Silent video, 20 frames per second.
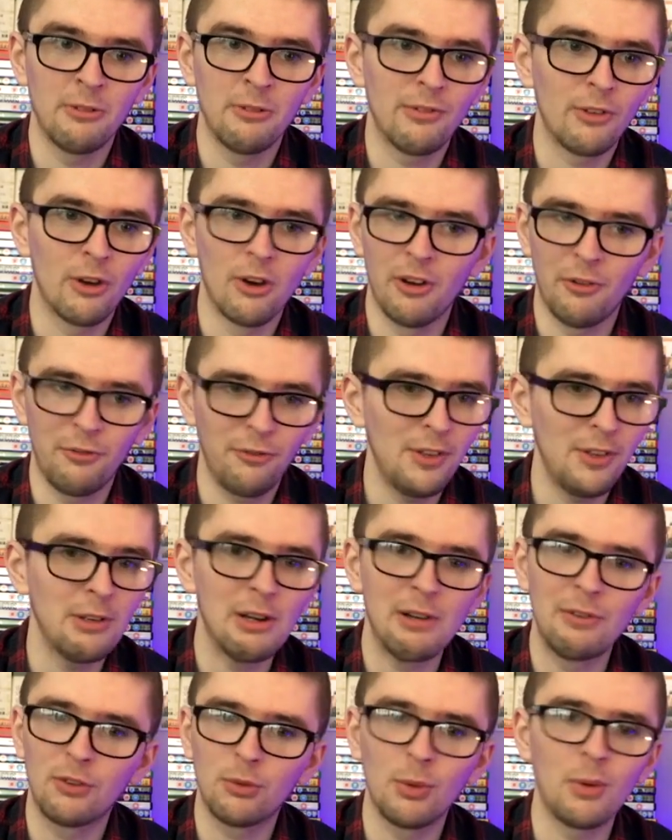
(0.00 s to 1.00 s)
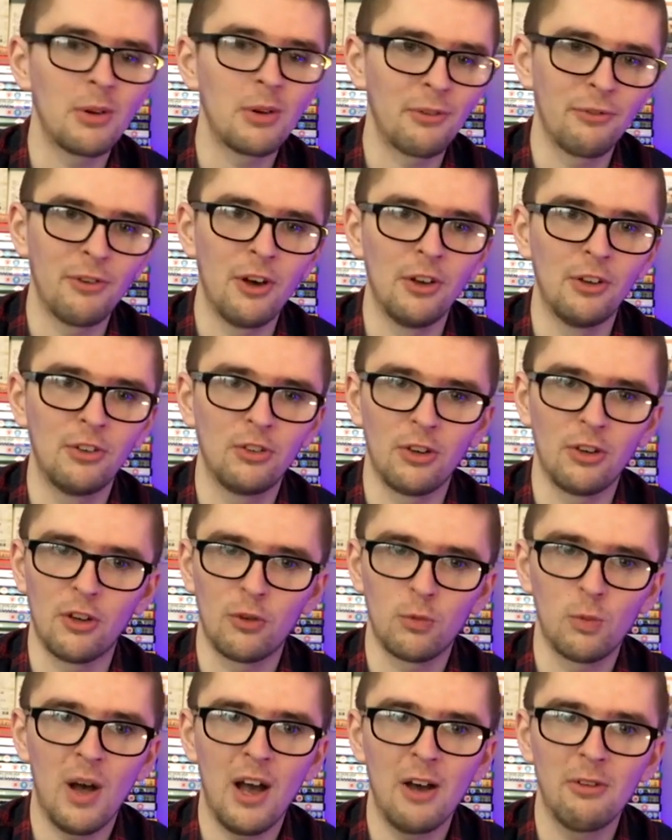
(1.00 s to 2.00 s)
We've got a few others we want to focus on
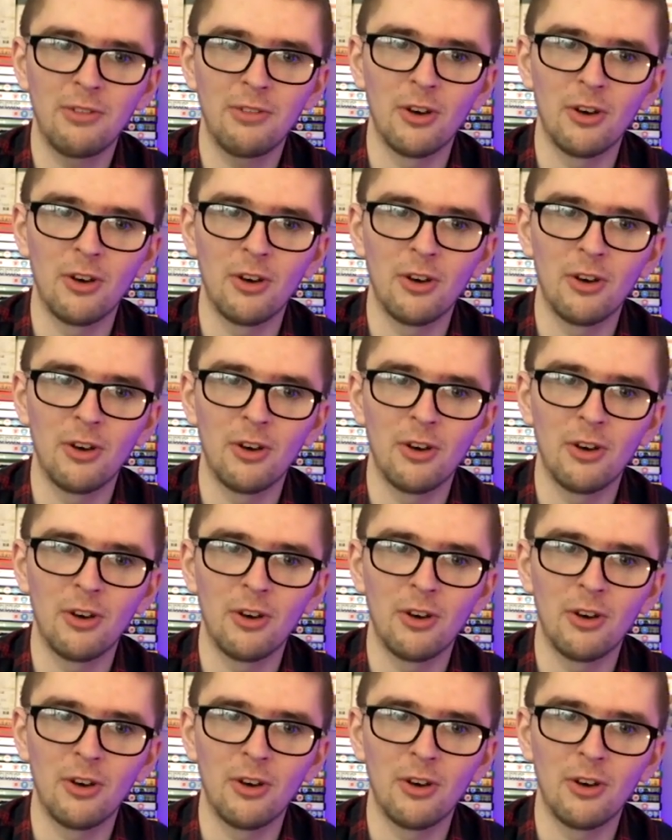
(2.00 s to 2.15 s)
as well.